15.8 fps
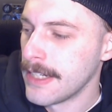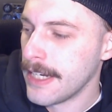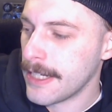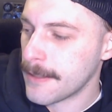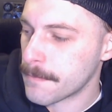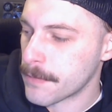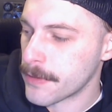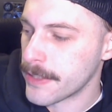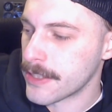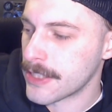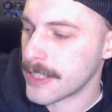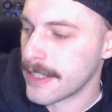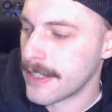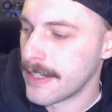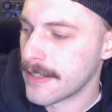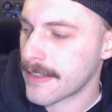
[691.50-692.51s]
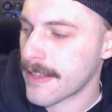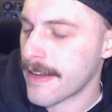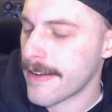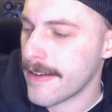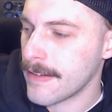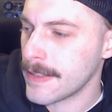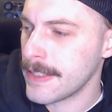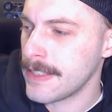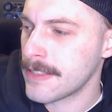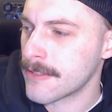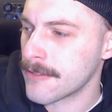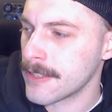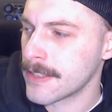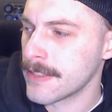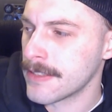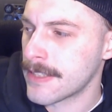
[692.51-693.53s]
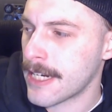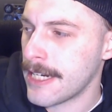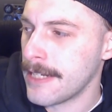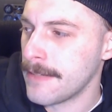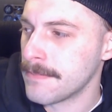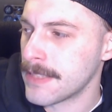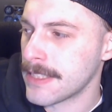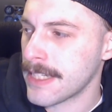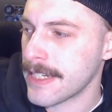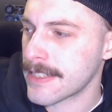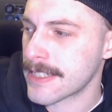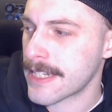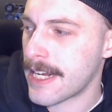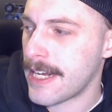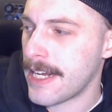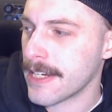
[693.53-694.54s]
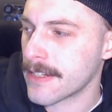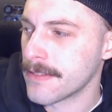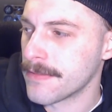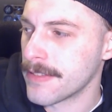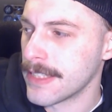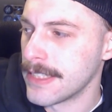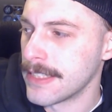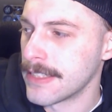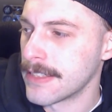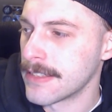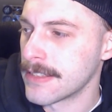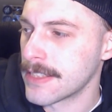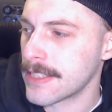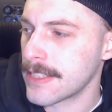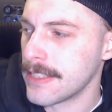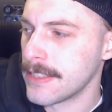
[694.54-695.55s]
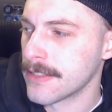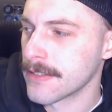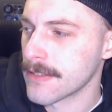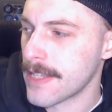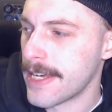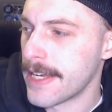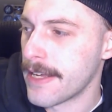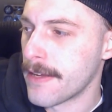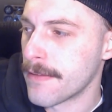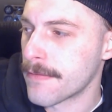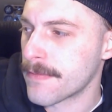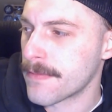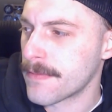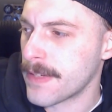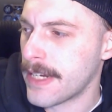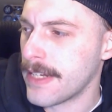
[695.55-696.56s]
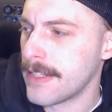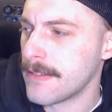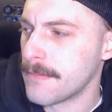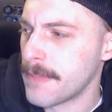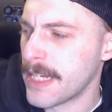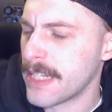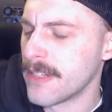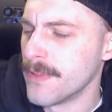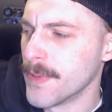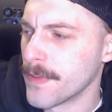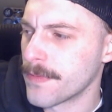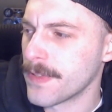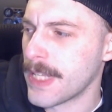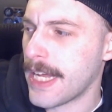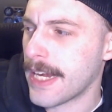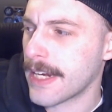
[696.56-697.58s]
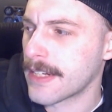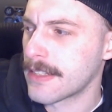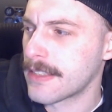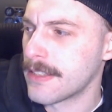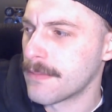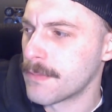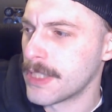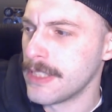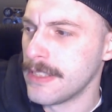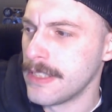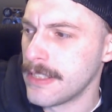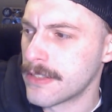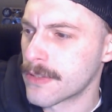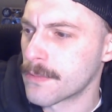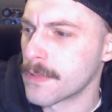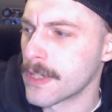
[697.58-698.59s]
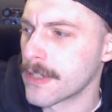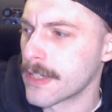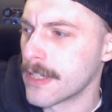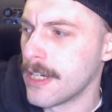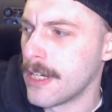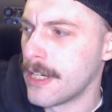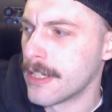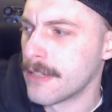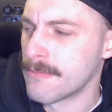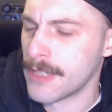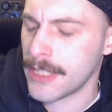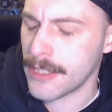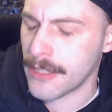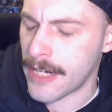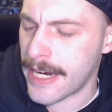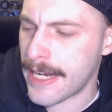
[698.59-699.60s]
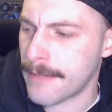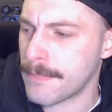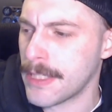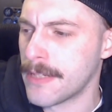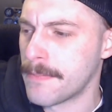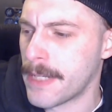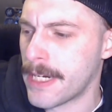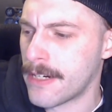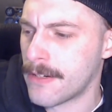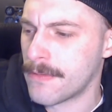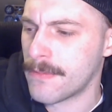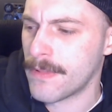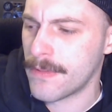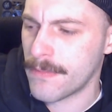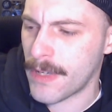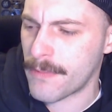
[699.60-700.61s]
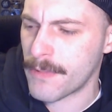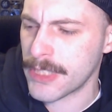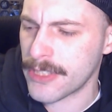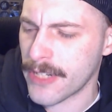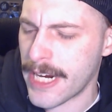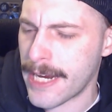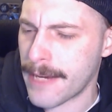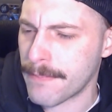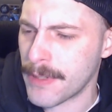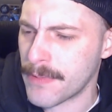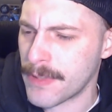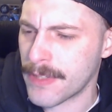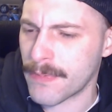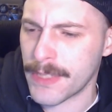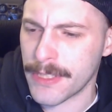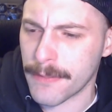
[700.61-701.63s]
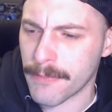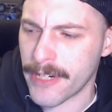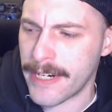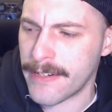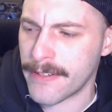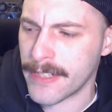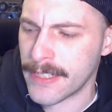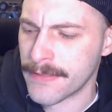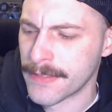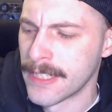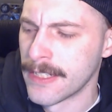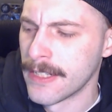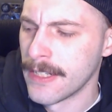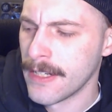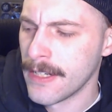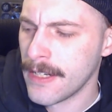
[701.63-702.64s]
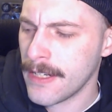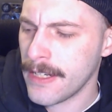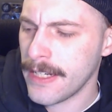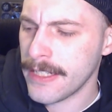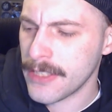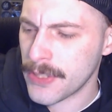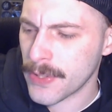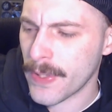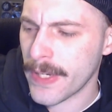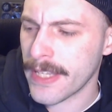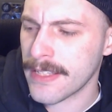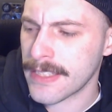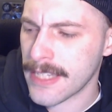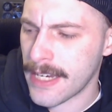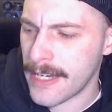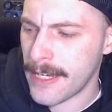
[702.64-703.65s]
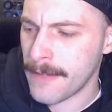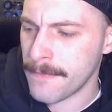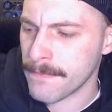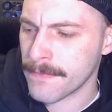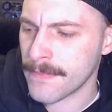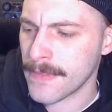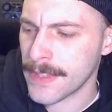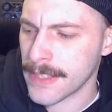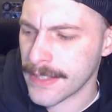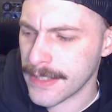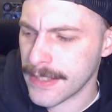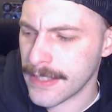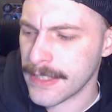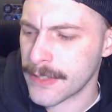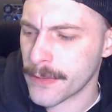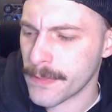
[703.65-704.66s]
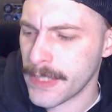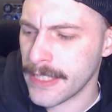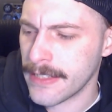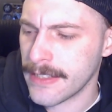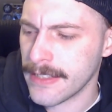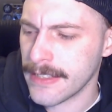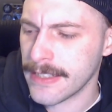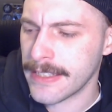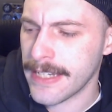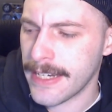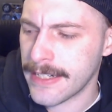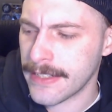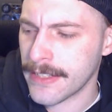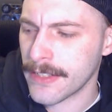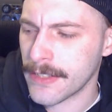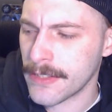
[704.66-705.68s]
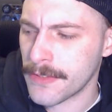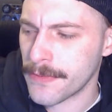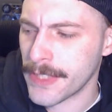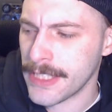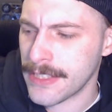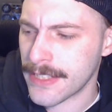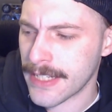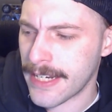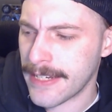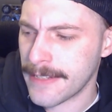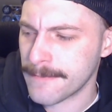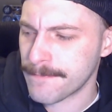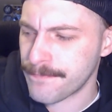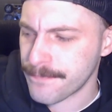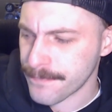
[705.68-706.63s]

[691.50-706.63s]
and appreciate it. The holidays are a good time to take stock of things in your life and make you reflect and what you need to work on and what you're happy about, what you're happy with, what you're proud of. Enjoy the time this week. Get in a good reset,